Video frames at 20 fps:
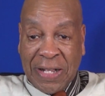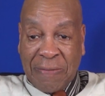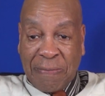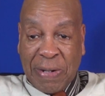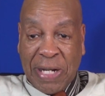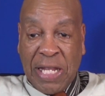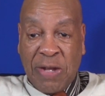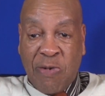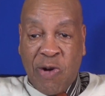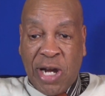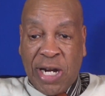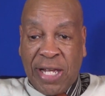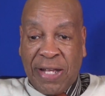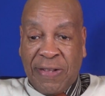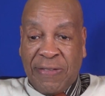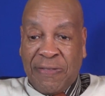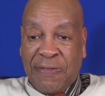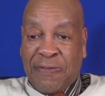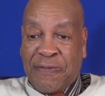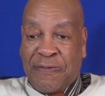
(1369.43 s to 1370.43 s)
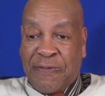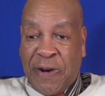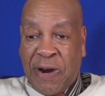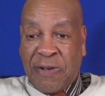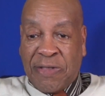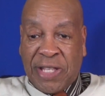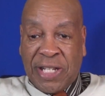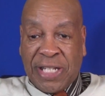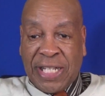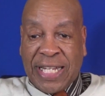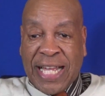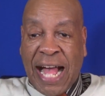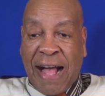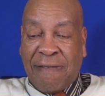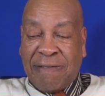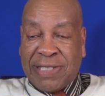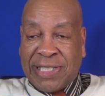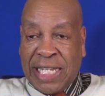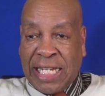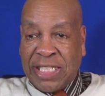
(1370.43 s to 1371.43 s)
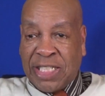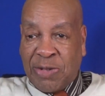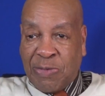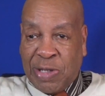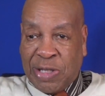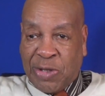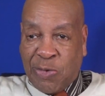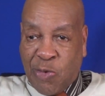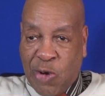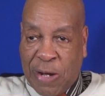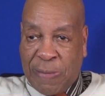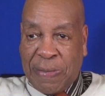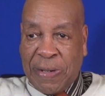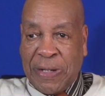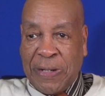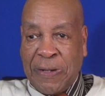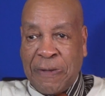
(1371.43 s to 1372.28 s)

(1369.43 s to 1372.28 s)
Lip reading: but he wanted to further the conversation with the woman.